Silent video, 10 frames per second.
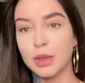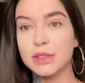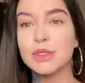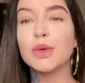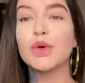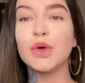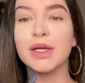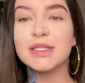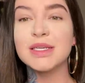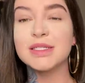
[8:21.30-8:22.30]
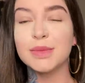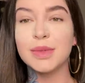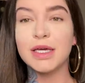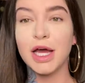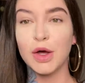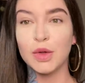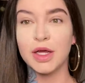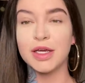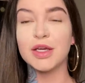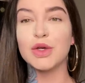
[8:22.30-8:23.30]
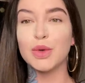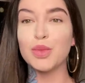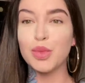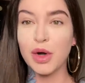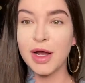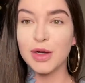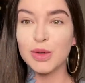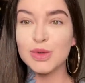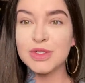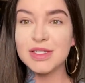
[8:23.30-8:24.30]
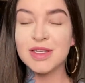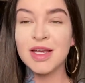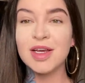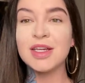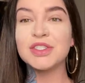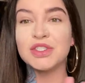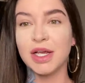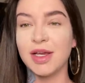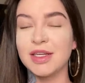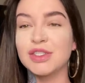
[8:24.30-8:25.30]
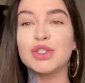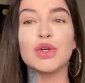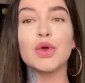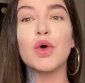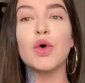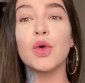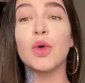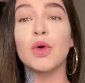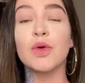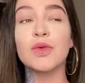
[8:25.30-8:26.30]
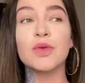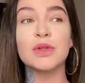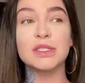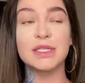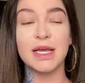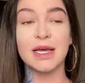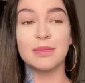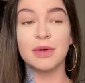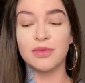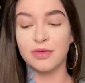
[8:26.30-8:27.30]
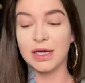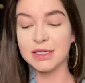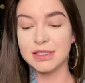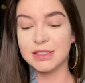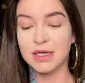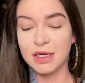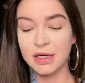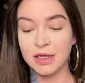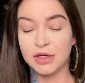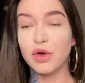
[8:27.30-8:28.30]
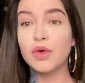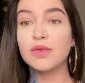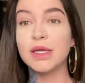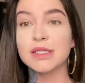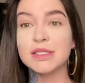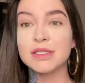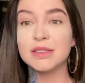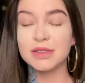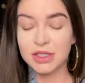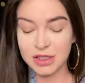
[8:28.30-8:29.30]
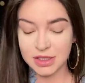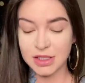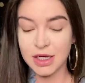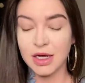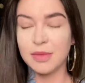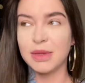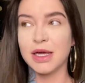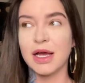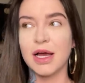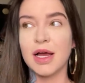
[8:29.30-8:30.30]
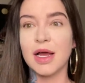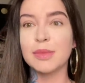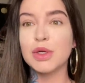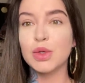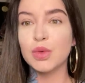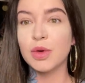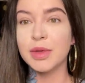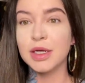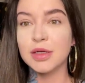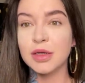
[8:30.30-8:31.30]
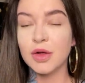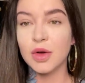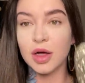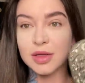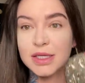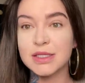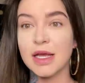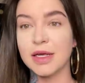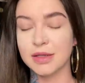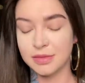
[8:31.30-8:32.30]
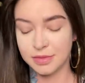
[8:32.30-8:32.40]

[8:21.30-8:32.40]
it's so crazy to me how like your brows change your whole damn face. Your whole face changes like, I'm like, I'm a new woman on this side.